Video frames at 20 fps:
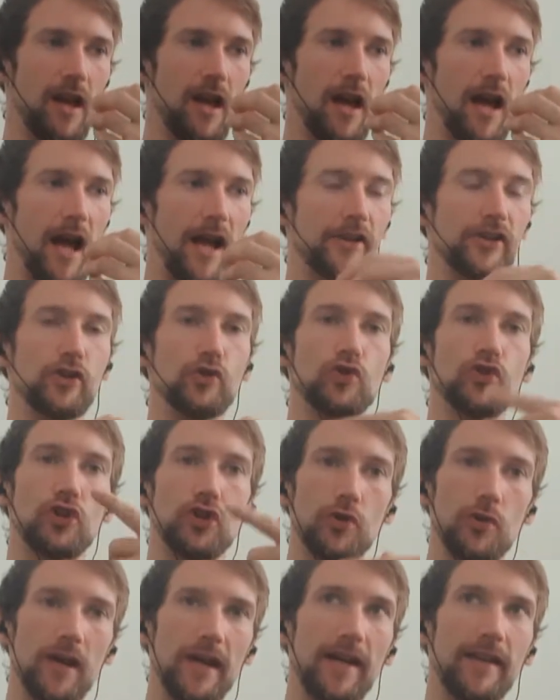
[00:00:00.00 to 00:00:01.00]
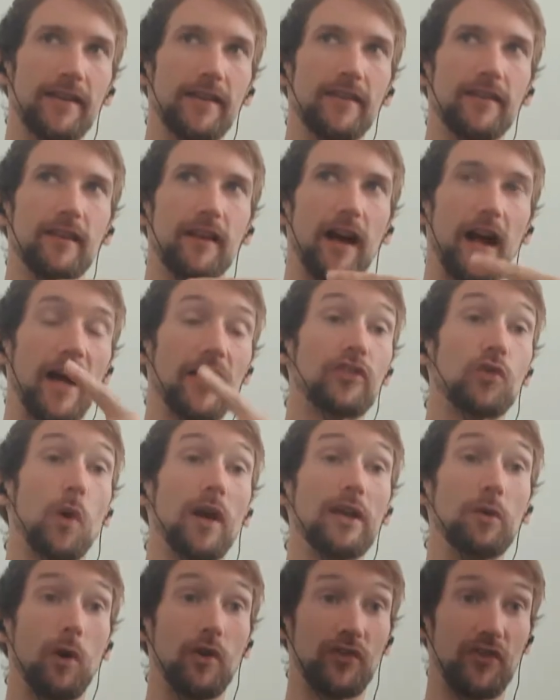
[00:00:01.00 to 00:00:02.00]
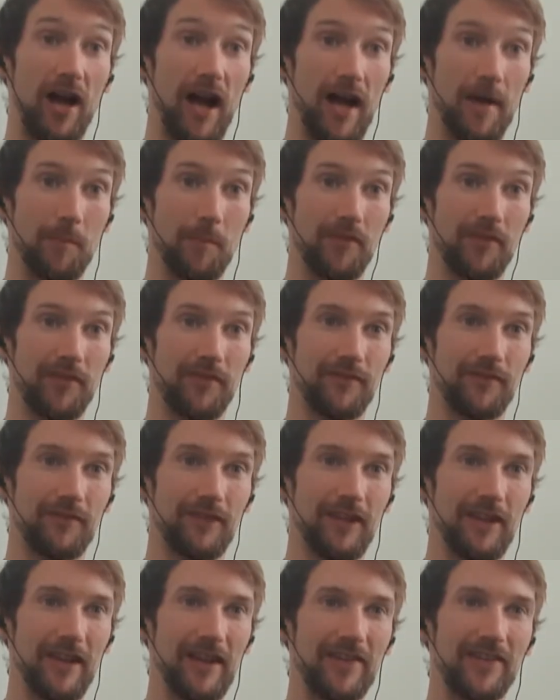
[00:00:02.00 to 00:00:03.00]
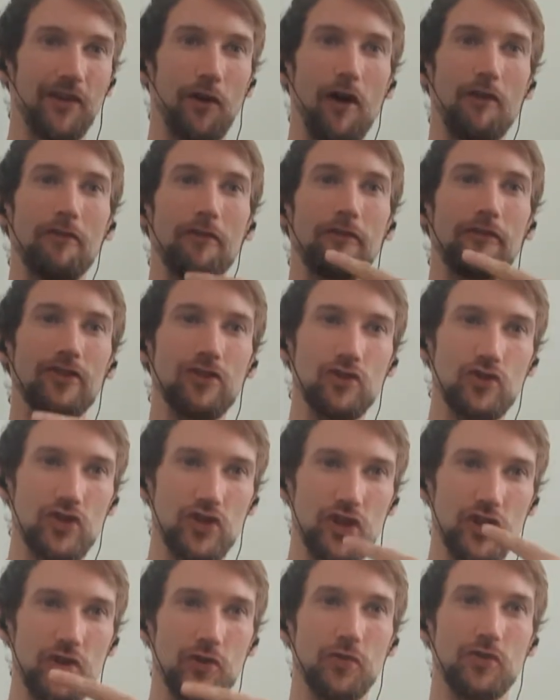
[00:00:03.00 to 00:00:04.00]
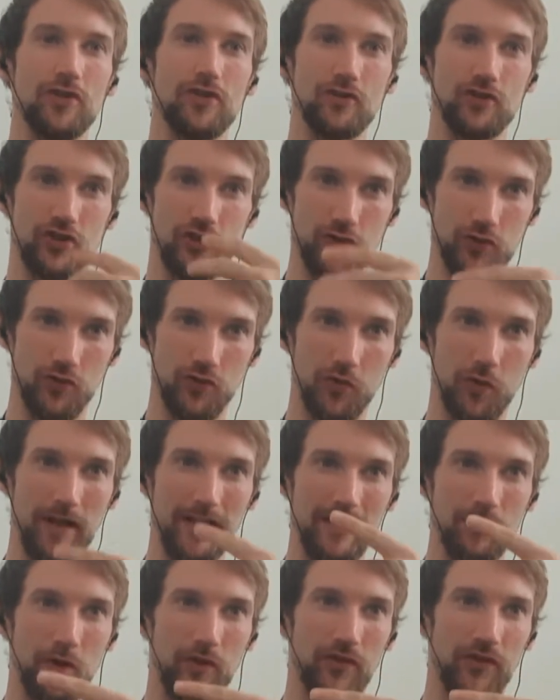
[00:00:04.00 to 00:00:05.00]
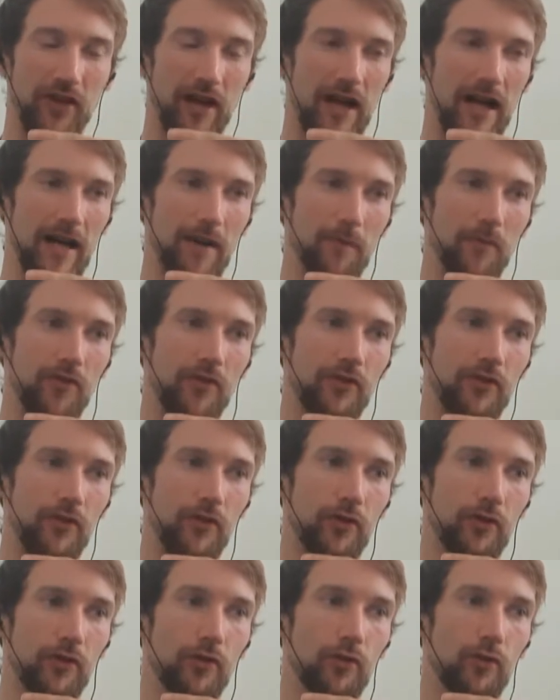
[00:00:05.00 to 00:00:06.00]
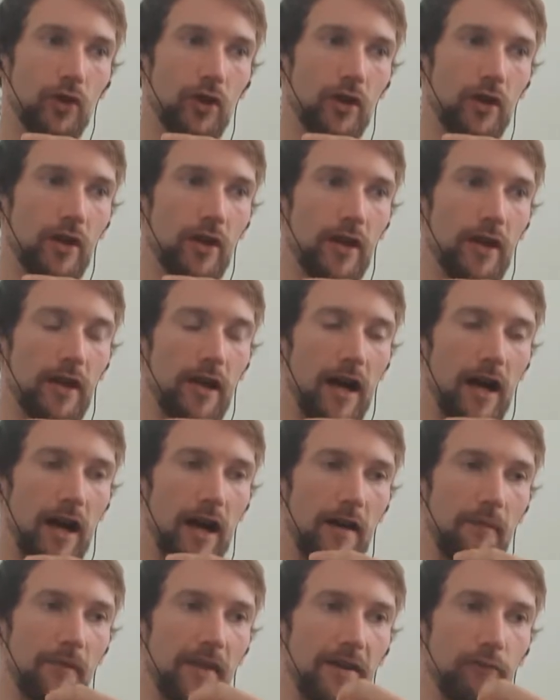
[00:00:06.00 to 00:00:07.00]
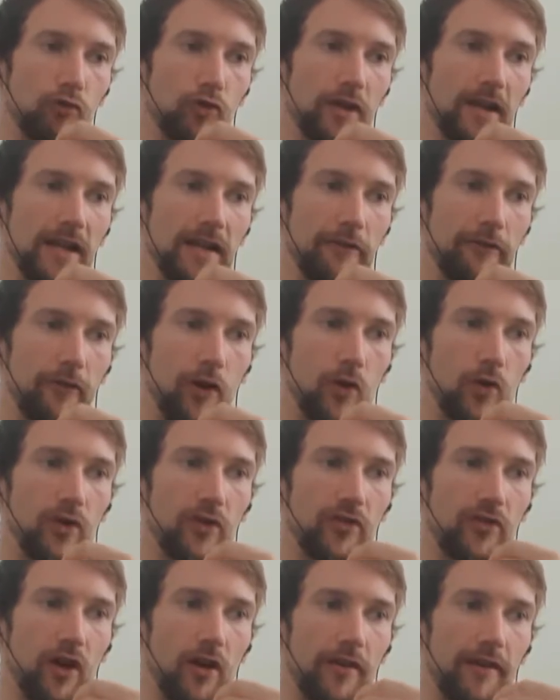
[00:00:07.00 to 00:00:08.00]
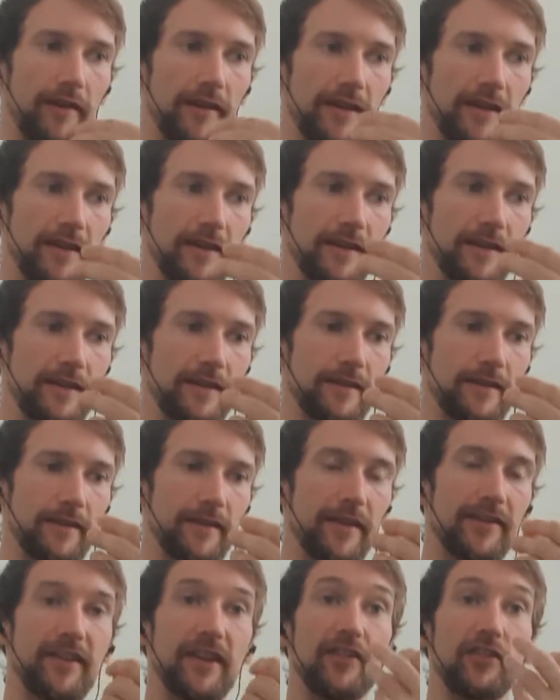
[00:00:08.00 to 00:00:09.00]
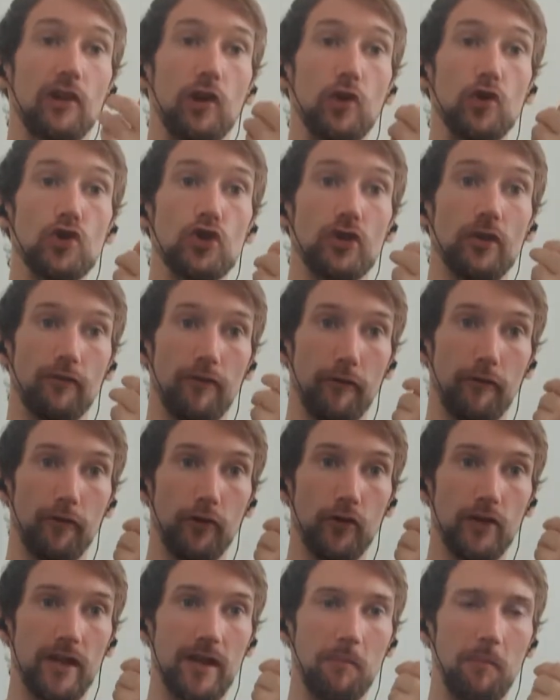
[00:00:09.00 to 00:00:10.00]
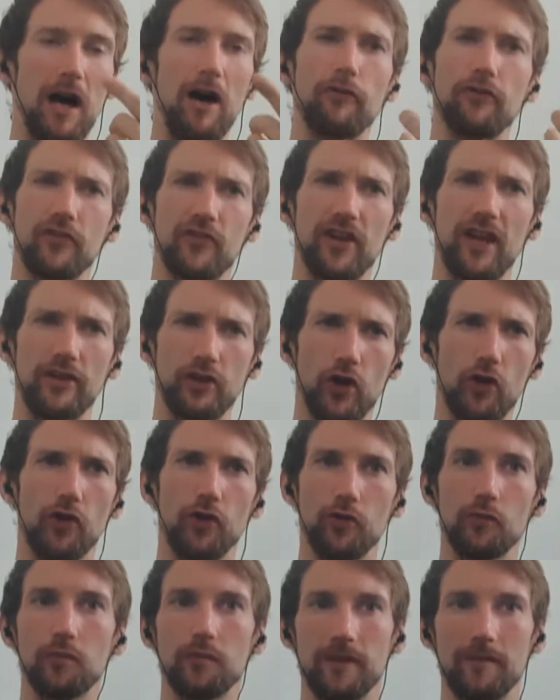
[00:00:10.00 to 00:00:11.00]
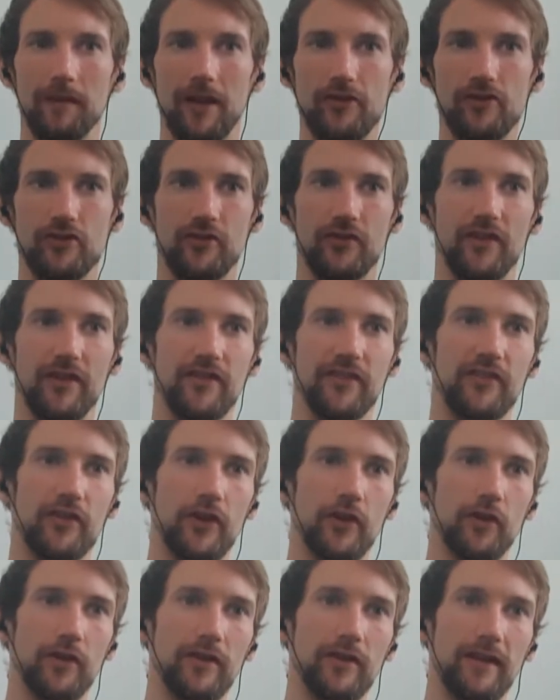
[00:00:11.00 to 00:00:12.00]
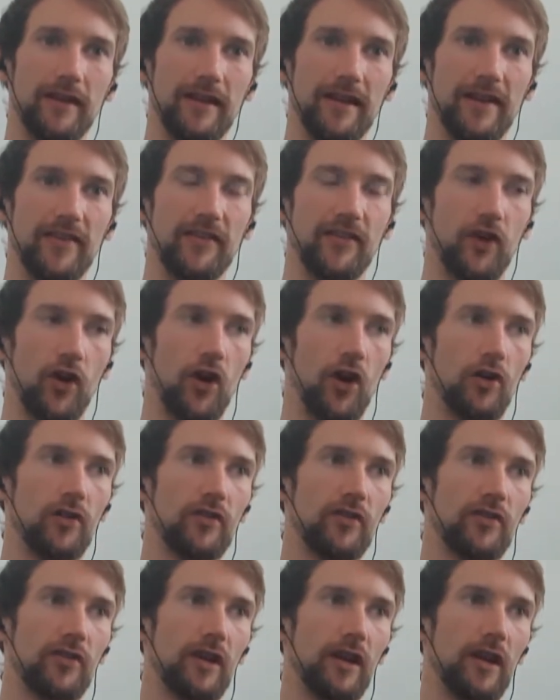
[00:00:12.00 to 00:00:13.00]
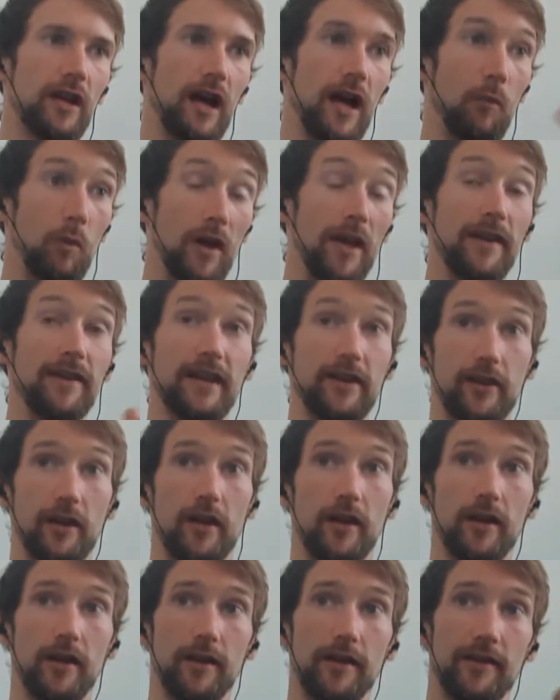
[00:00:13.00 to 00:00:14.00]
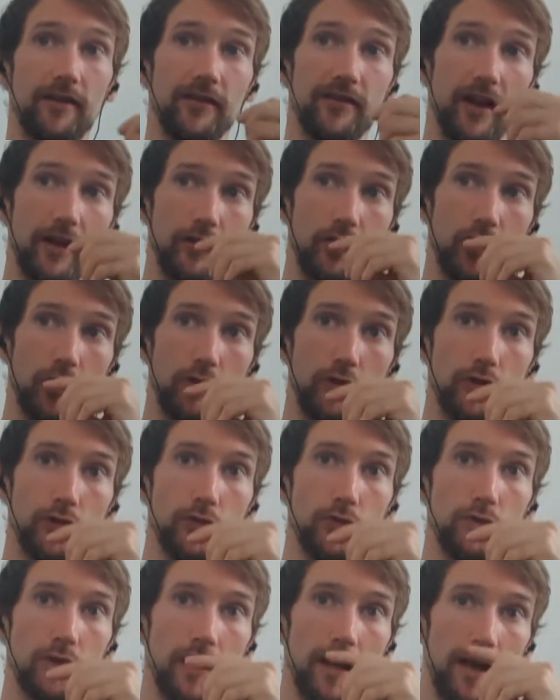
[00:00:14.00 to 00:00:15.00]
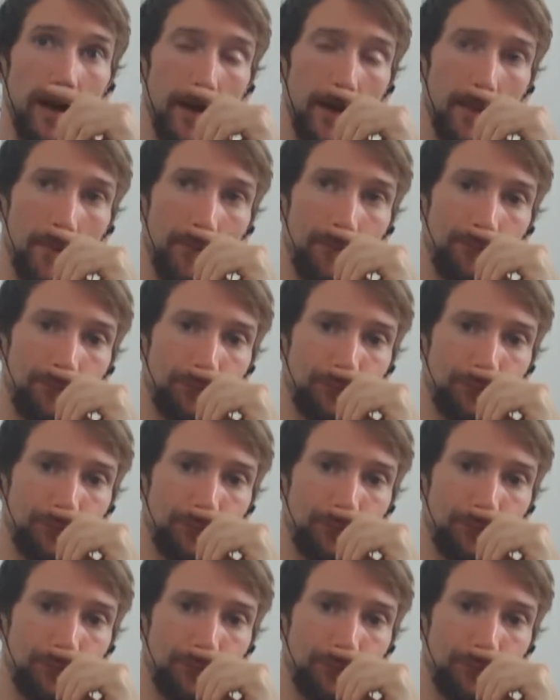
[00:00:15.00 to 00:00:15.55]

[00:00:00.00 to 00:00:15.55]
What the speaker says: and you chew it 21 times. So everything you chew 21 times to they really focus on the dissolution of the food in the mouth. And Sadhguru, he mentions this too in his talks. And when I did the Sadhguru